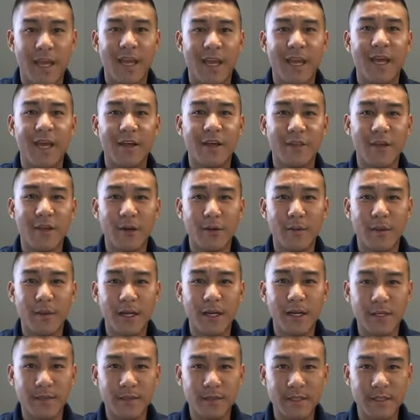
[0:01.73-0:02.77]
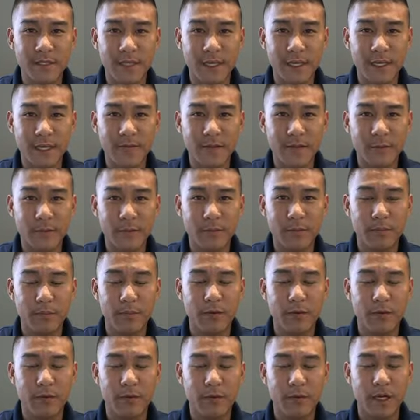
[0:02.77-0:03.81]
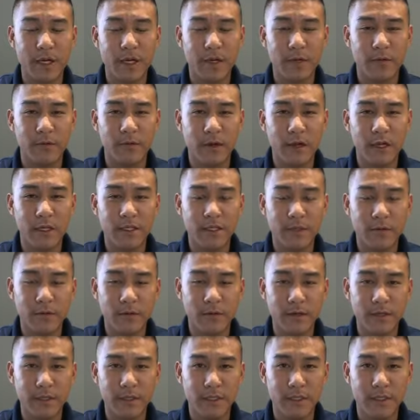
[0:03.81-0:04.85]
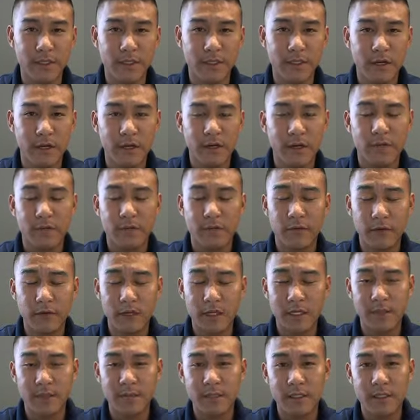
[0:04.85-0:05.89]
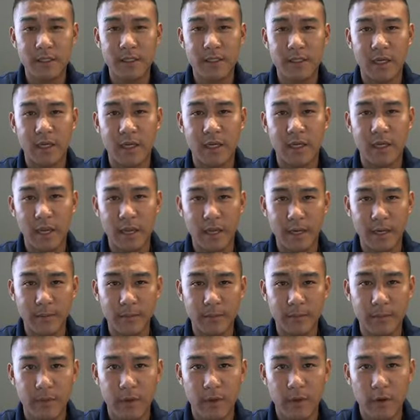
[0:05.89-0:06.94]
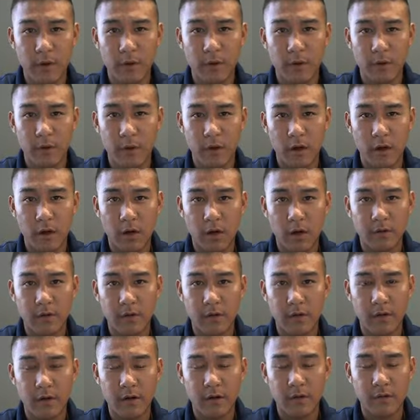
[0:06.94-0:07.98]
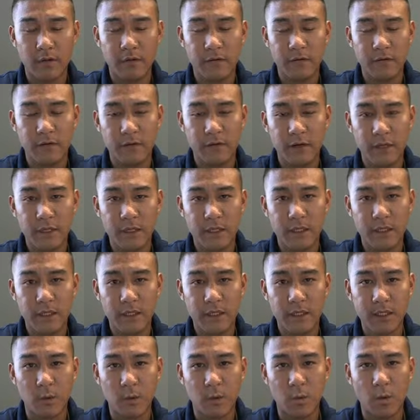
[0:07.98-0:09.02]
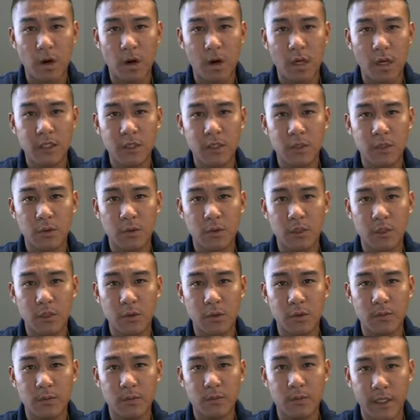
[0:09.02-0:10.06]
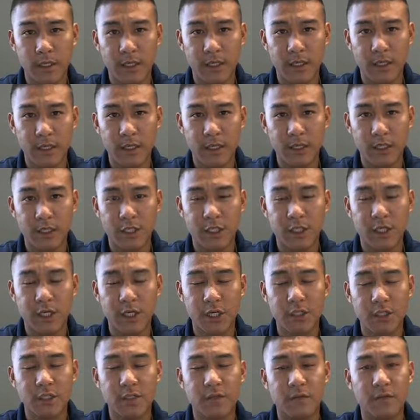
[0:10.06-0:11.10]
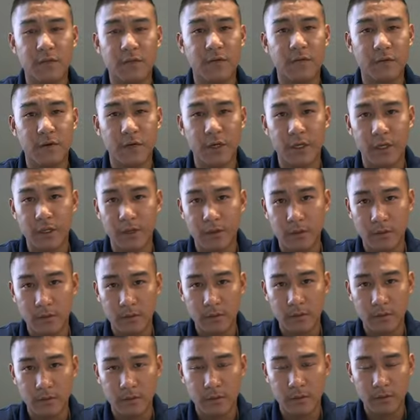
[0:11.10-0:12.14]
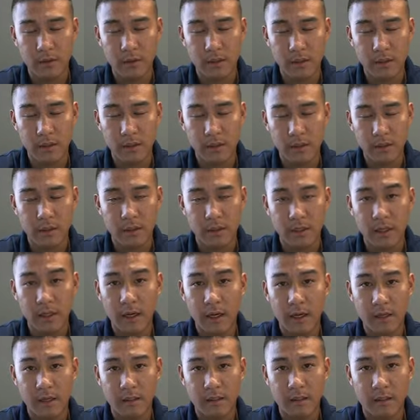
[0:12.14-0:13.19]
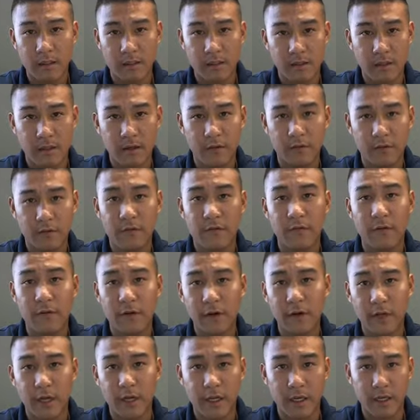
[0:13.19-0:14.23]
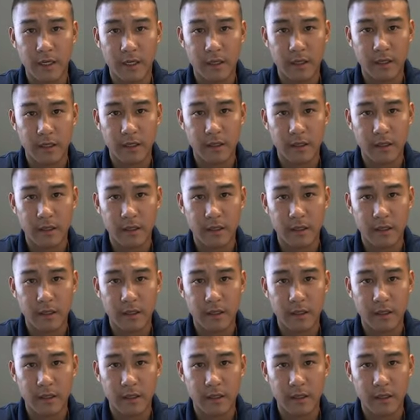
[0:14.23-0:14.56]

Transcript: Hey there, my name is David with ProLine Garage Doors. For a limited time, we're offering our free garage door lubricant just for you. Yes, free.